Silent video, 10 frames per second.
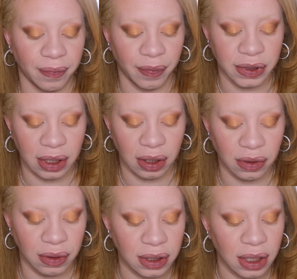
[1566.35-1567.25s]
was gonna
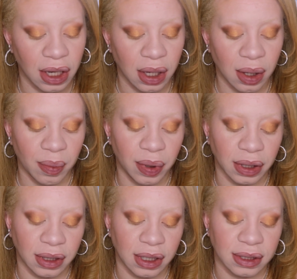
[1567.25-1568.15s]
do this,
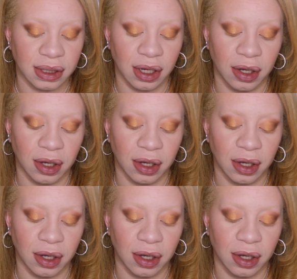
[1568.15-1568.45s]
put this